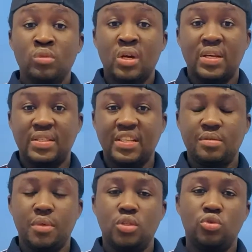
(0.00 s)

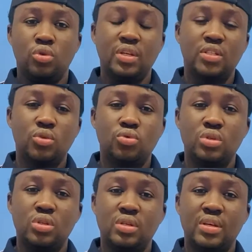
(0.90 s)
assessment. You listen to
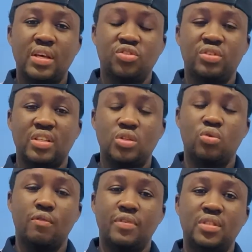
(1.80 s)
the extracts, the
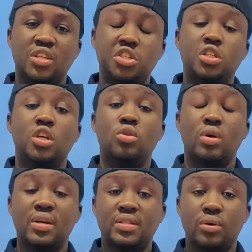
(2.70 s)
conversation, then you
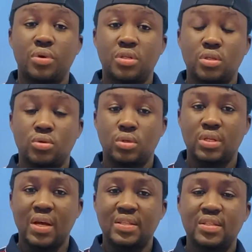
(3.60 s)
answer questions on
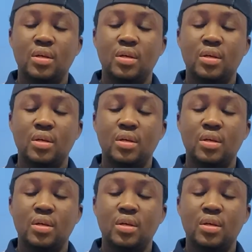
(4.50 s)
that.